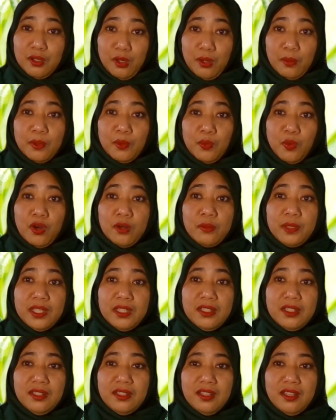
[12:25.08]
global
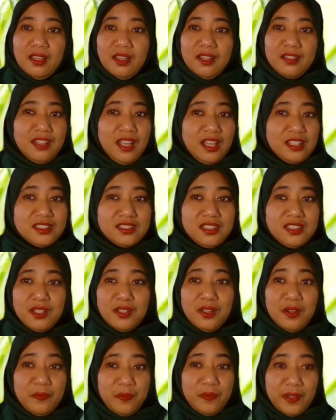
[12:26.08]
warming does
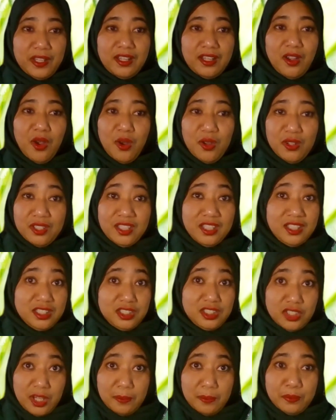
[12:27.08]
not affect only the
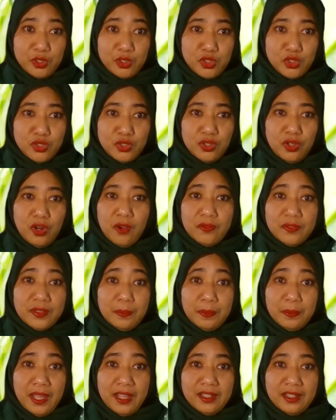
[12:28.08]
temperature of
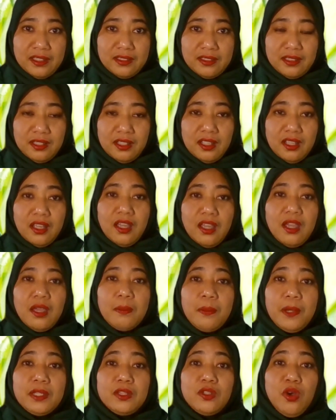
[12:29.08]
the planet,
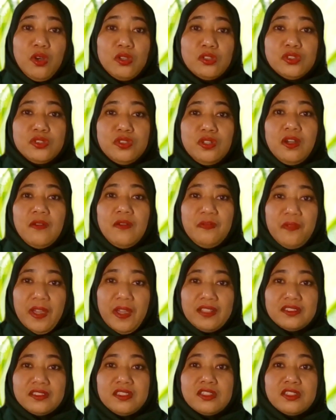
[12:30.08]
but also
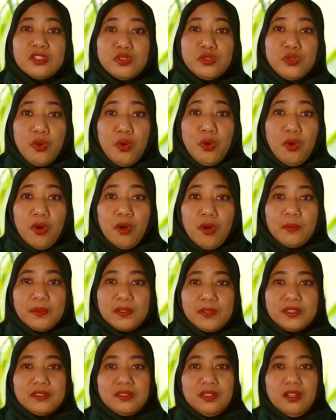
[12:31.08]
affects the
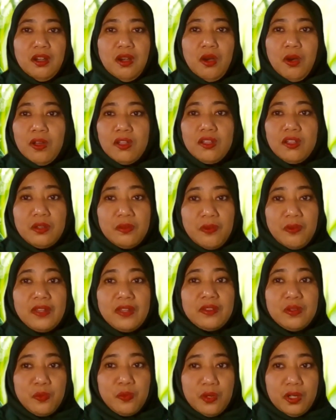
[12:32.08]
storms all
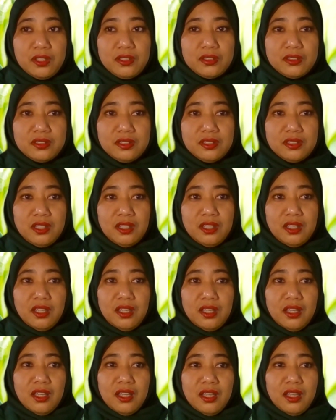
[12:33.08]
around the world.
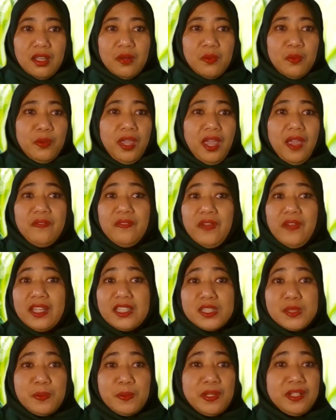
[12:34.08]
We have
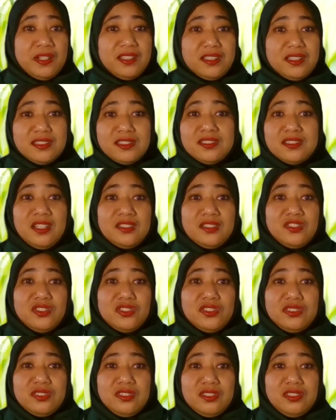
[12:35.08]
experienced
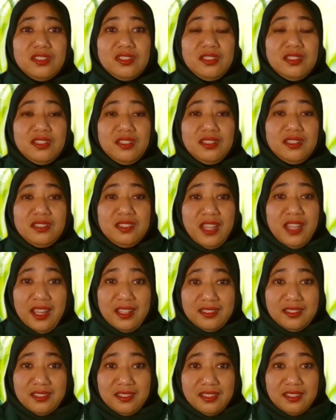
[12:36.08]
such
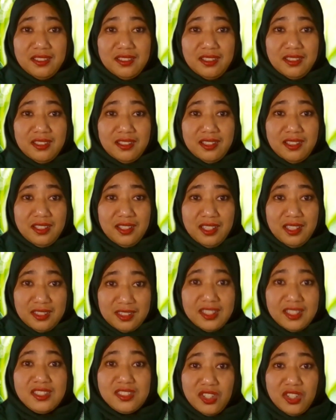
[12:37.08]
that
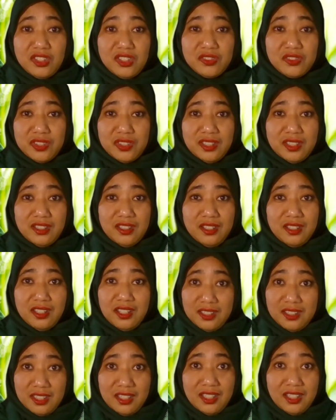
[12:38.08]
in this country
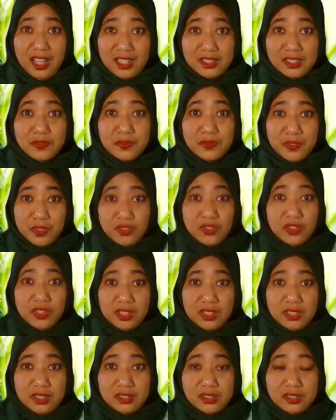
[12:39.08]
in the last few
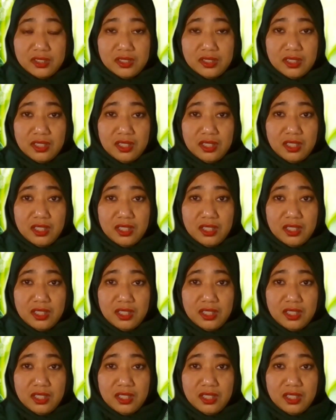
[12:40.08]
years.